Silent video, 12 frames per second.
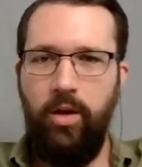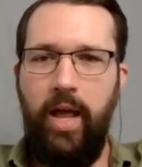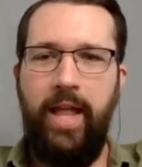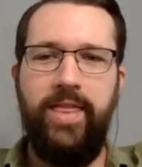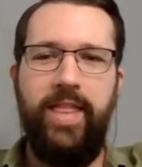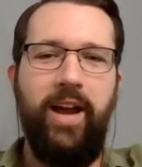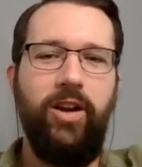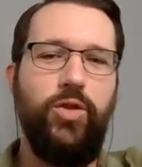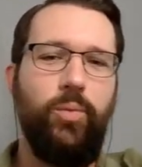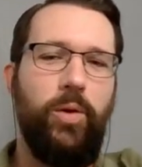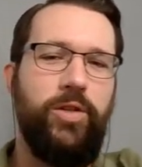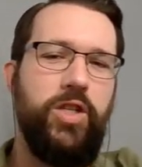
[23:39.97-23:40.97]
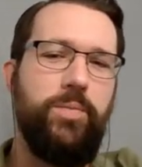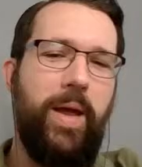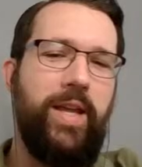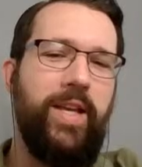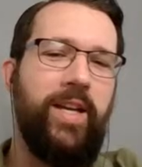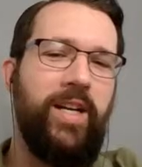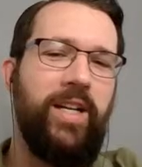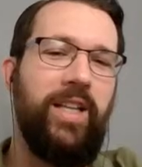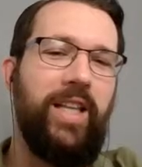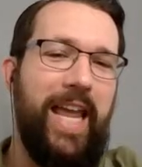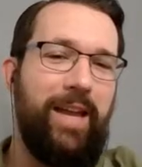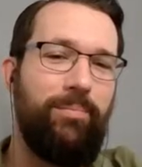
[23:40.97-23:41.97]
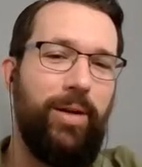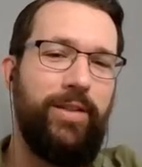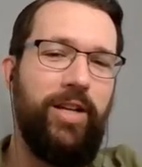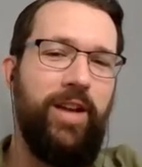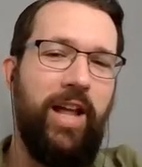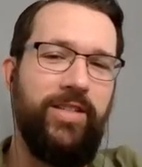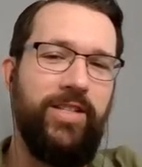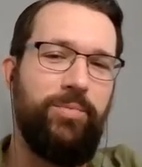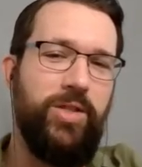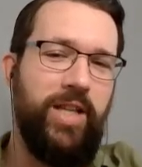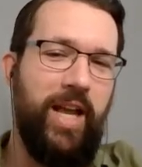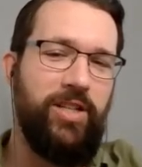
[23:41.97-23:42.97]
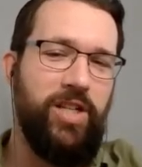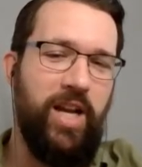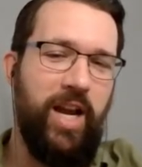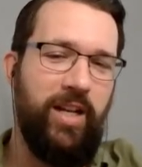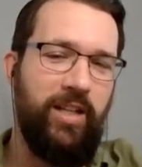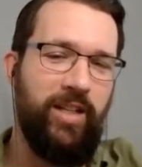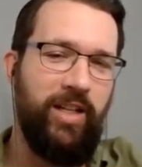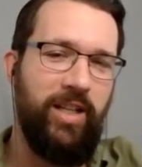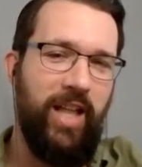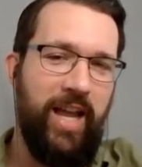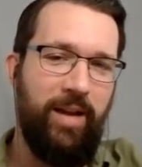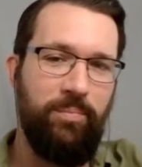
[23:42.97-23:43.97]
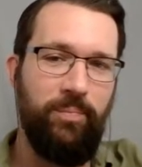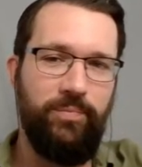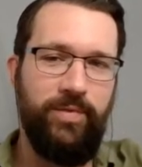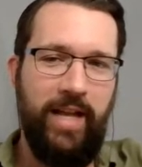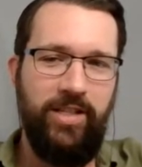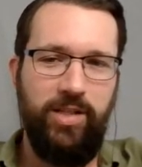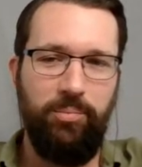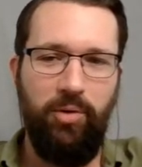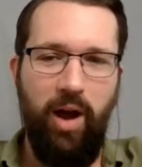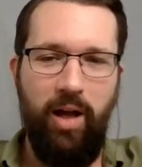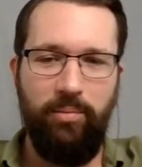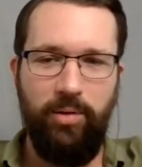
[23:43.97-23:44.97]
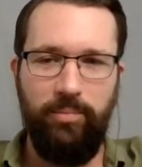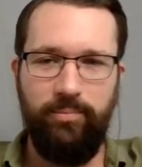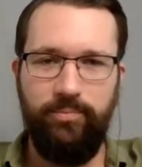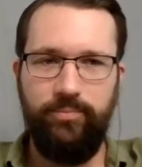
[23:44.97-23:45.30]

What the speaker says: And theirs, we're just making a claim, but they're not substantiating the claim. That's the problem.